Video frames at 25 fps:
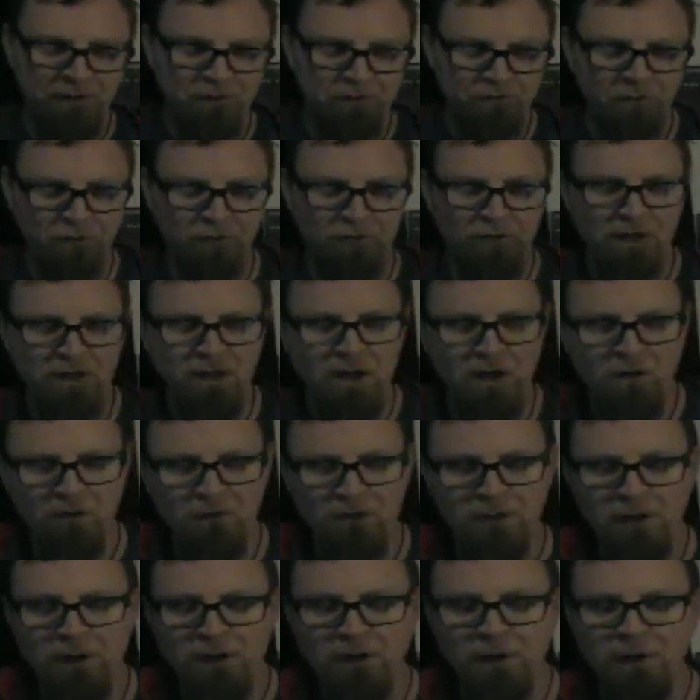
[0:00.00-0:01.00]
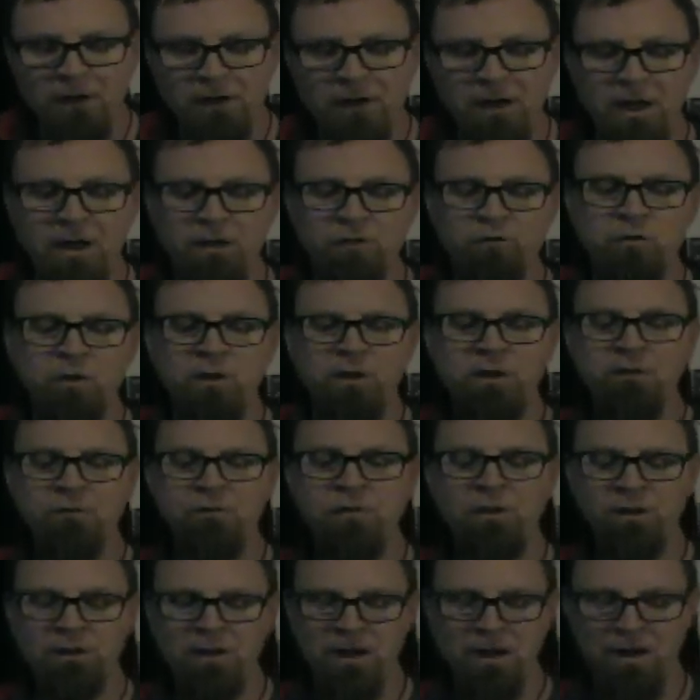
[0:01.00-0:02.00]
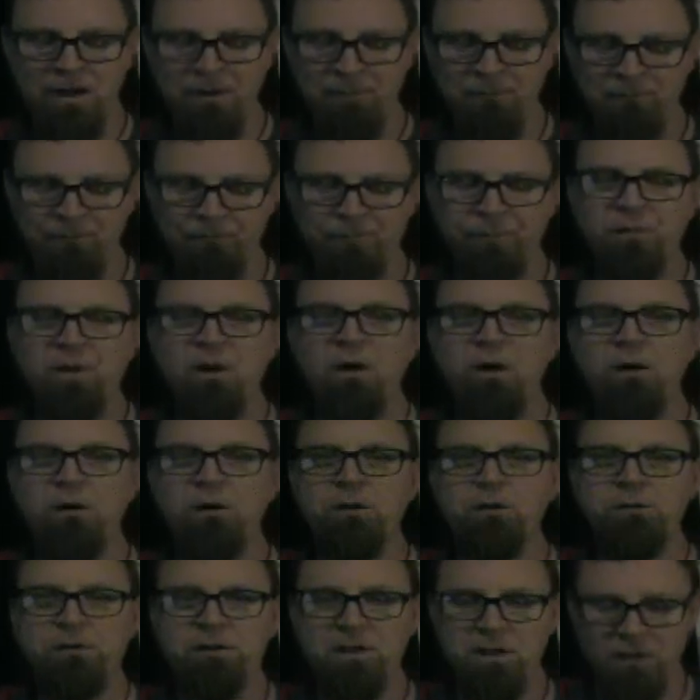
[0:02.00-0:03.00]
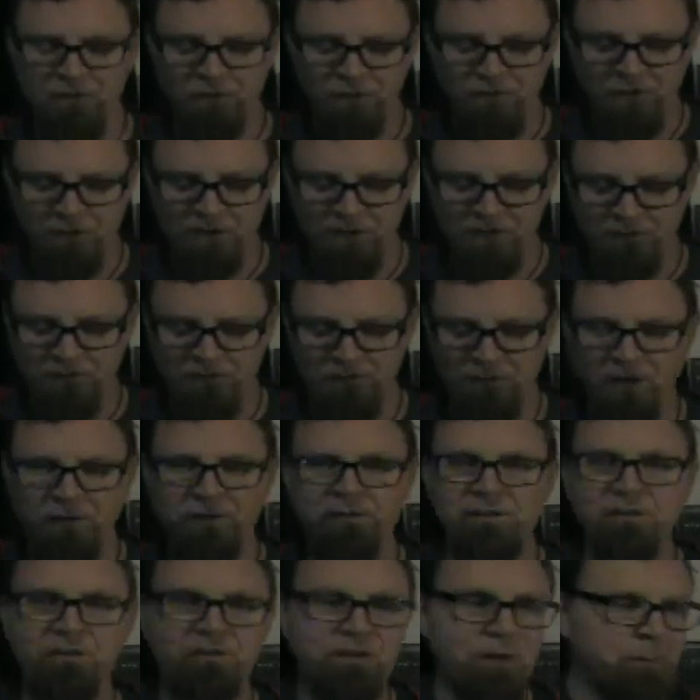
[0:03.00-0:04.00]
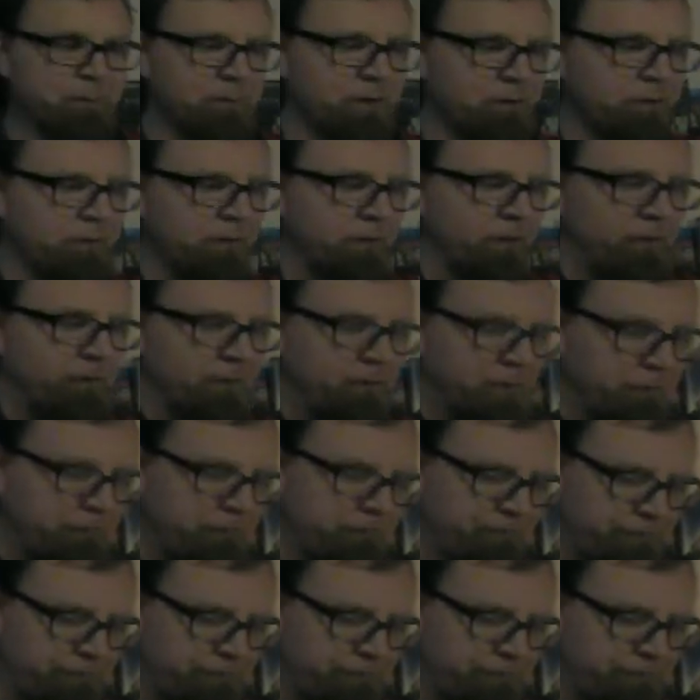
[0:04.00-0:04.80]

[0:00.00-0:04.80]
So check out A Trick of the Light on Kickstarter till December 3rd.